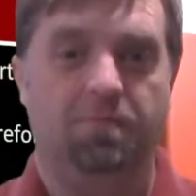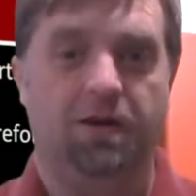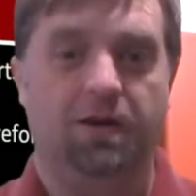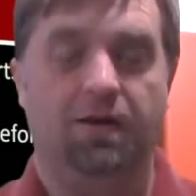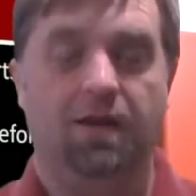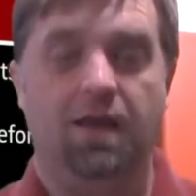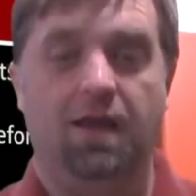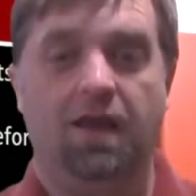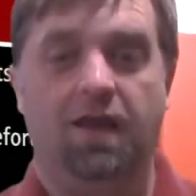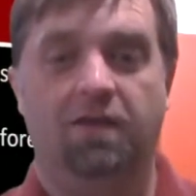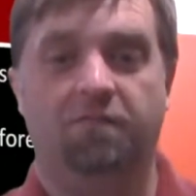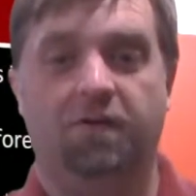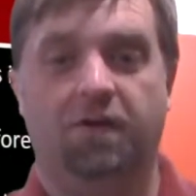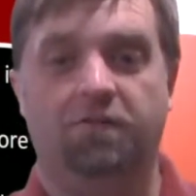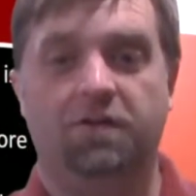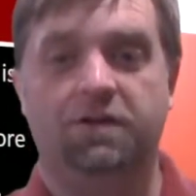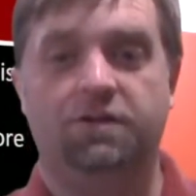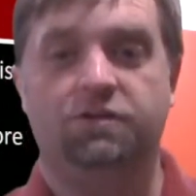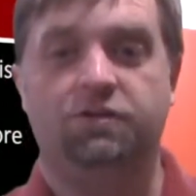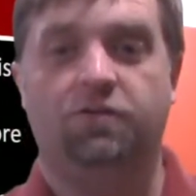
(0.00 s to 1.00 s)
But if
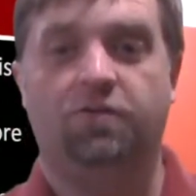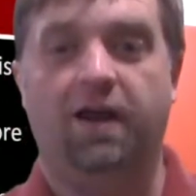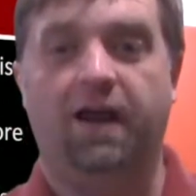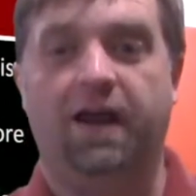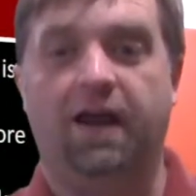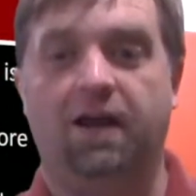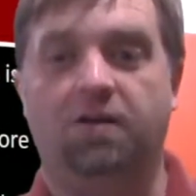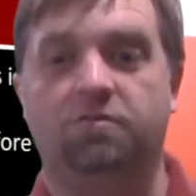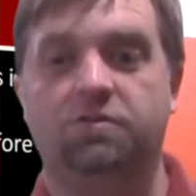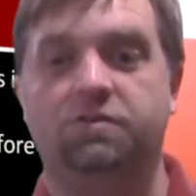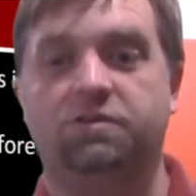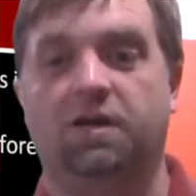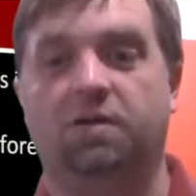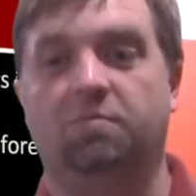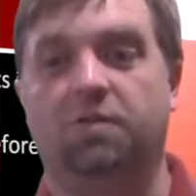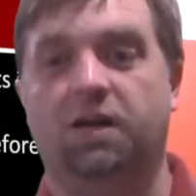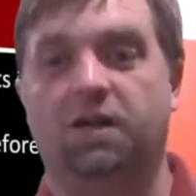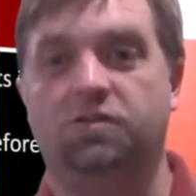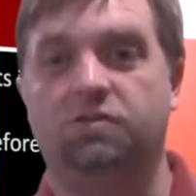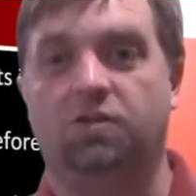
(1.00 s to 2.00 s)
every track was
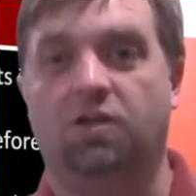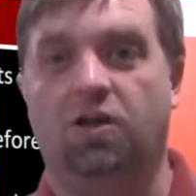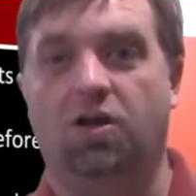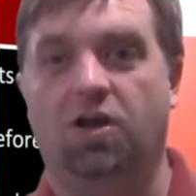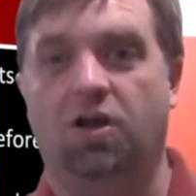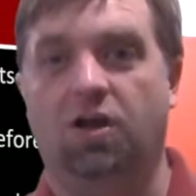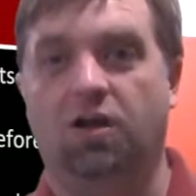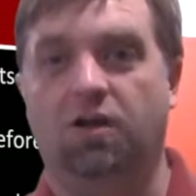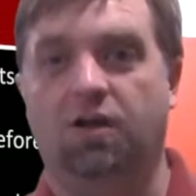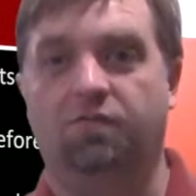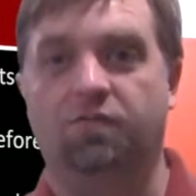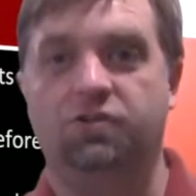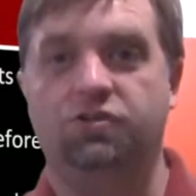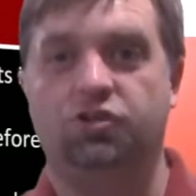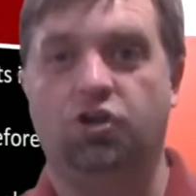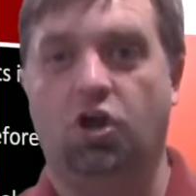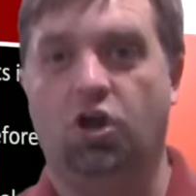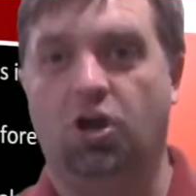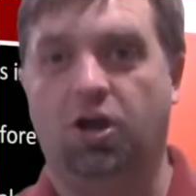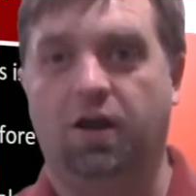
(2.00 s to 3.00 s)
10 minutes long, every
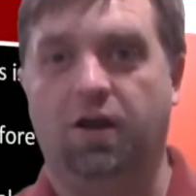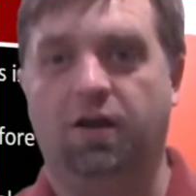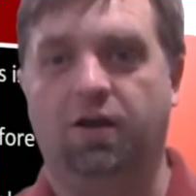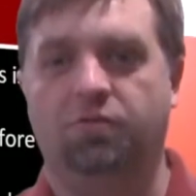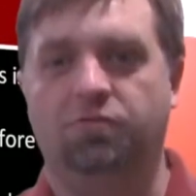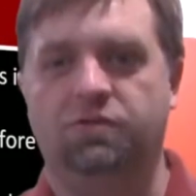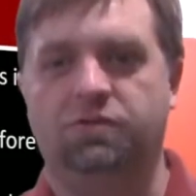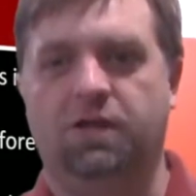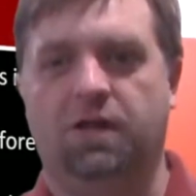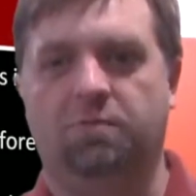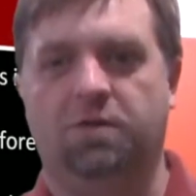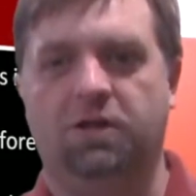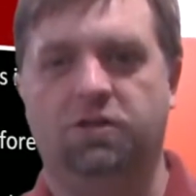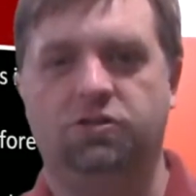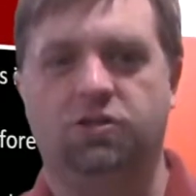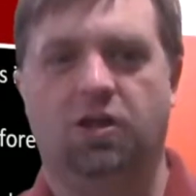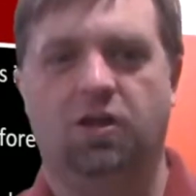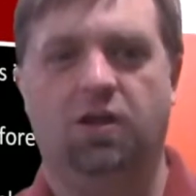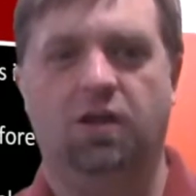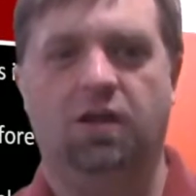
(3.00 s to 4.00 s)
song on it was 10
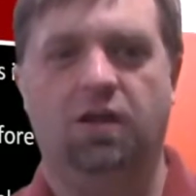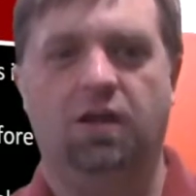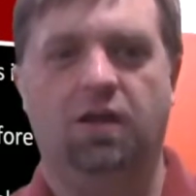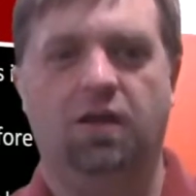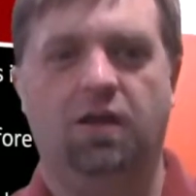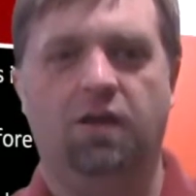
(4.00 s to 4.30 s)
minutes long,